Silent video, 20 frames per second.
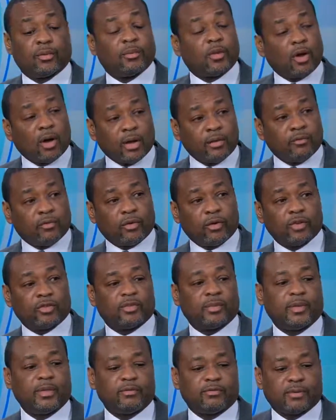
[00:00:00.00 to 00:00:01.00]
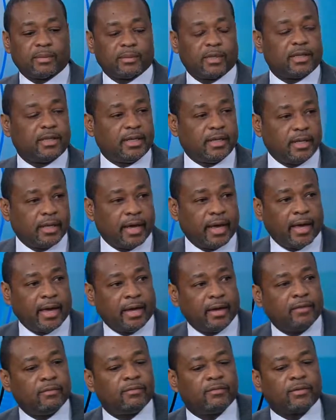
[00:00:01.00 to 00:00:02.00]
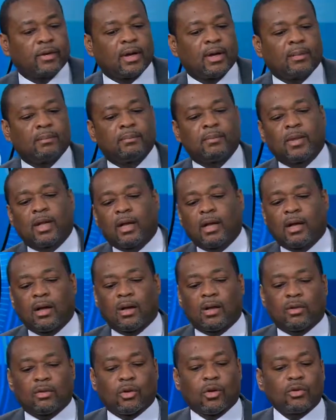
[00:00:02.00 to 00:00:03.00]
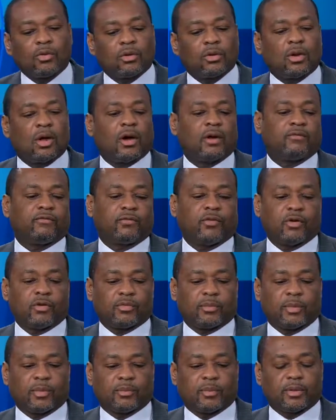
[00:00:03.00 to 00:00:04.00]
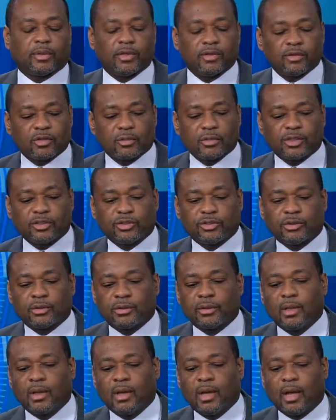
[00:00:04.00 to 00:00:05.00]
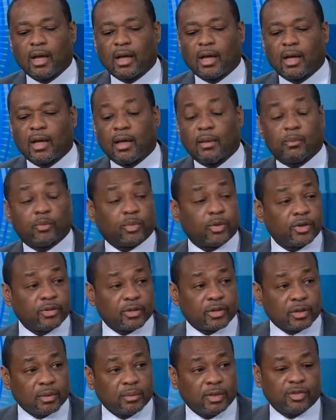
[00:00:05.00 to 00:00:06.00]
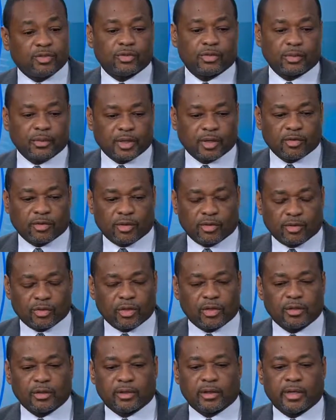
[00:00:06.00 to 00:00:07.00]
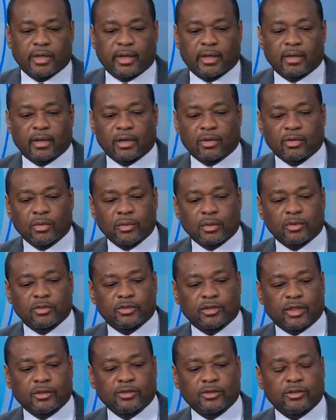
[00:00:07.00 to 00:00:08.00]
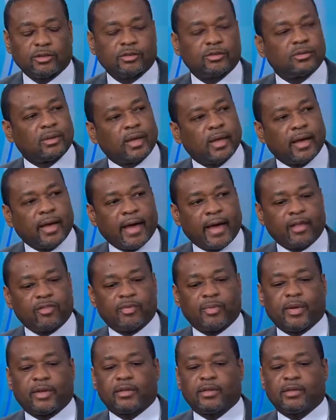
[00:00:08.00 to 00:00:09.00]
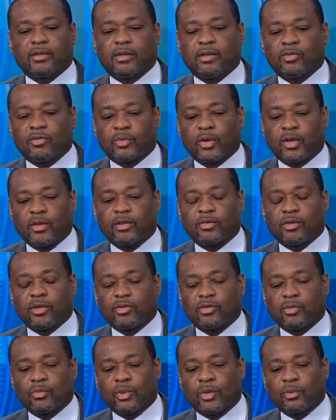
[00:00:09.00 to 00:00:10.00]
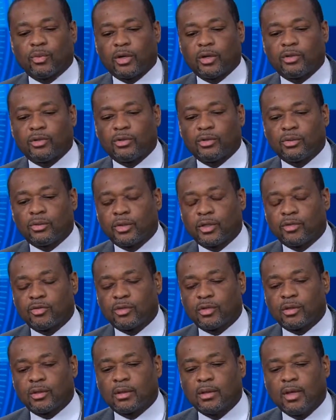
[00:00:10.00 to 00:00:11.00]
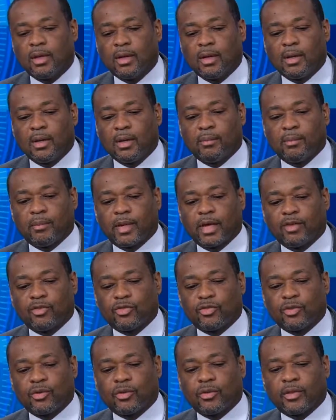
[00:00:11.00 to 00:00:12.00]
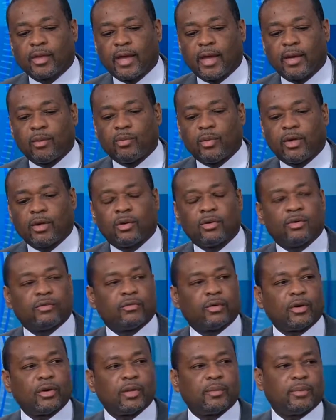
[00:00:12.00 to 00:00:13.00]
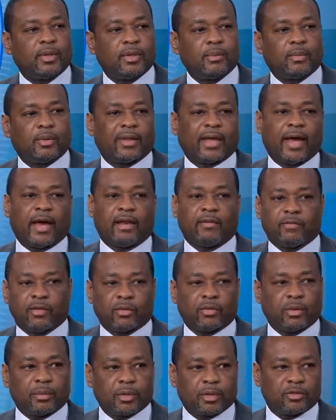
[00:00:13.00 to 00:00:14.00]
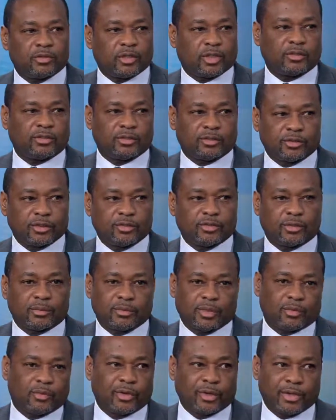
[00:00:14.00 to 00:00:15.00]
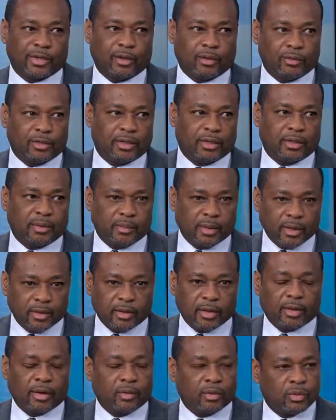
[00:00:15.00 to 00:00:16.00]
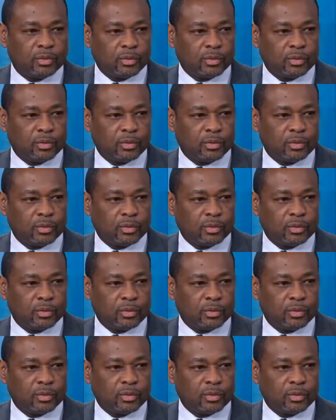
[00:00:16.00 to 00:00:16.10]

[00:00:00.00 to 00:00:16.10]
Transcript: from law enforcement, from the DEA, from a local law enforcement, the police commissioner, prison commissioner, because there's clearly a criminal justice aspect to this. One of the things that we want to do is to make sure that we are diverting people out of the criminal justice system that really don't need to be there,